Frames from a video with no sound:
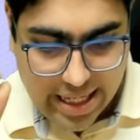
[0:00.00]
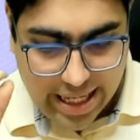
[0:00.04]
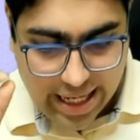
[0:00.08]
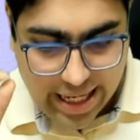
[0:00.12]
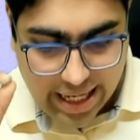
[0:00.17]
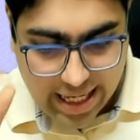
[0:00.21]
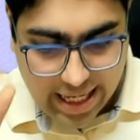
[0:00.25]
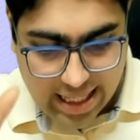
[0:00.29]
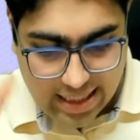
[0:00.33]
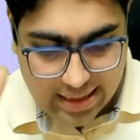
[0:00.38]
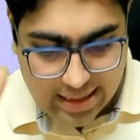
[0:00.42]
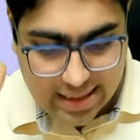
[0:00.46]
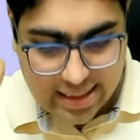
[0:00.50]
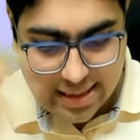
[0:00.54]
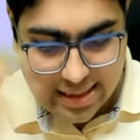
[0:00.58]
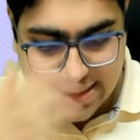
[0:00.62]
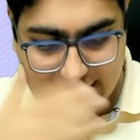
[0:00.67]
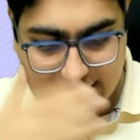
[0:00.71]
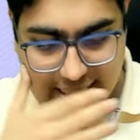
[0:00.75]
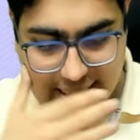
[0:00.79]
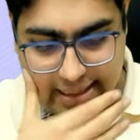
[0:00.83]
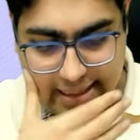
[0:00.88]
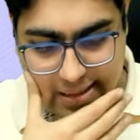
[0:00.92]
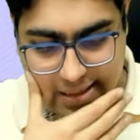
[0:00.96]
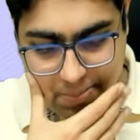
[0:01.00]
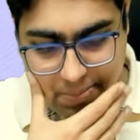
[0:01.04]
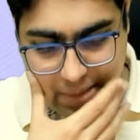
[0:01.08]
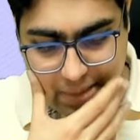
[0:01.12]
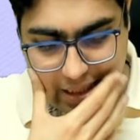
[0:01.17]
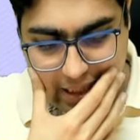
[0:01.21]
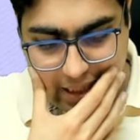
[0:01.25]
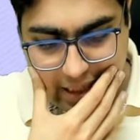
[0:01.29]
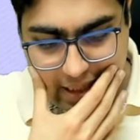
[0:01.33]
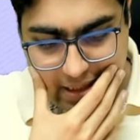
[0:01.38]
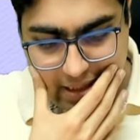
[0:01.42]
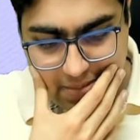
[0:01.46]
In this, there is a
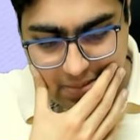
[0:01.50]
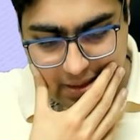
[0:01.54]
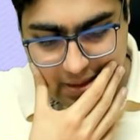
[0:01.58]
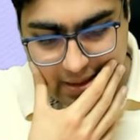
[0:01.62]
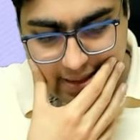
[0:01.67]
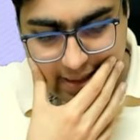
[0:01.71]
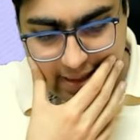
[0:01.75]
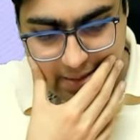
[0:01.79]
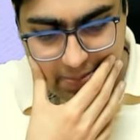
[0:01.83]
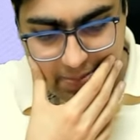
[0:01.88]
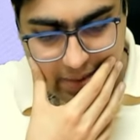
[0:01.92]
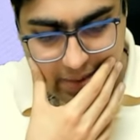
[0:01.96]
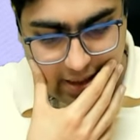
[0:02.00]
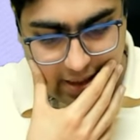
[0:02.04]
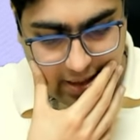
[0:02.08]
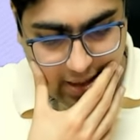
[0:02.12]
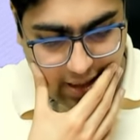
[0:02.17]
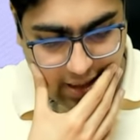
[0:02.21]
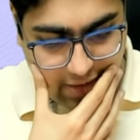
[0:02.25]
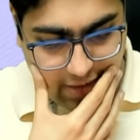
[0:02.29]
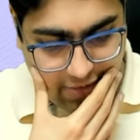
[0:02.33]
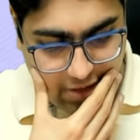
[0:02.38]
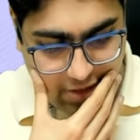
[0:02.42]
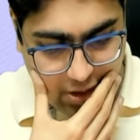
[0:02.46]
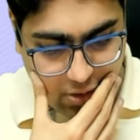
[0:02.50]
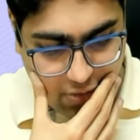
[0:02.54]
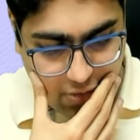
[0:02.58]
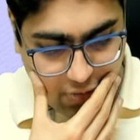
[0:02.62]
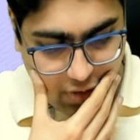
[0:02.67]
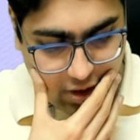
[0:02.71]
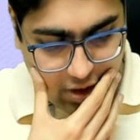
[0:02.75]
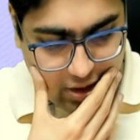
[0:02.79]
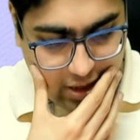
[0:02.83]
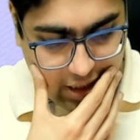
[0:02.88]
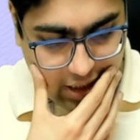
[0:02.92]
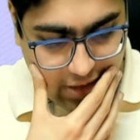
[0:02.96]
material misstatement in the revenue
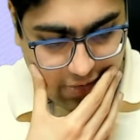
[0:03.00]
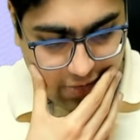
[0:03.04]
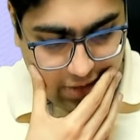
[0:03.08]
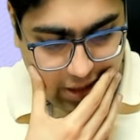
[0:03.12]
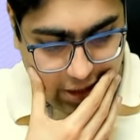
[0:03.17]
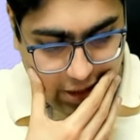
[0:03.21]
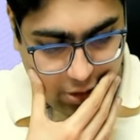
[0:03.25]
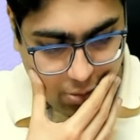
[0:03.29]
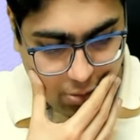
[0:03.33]
for January to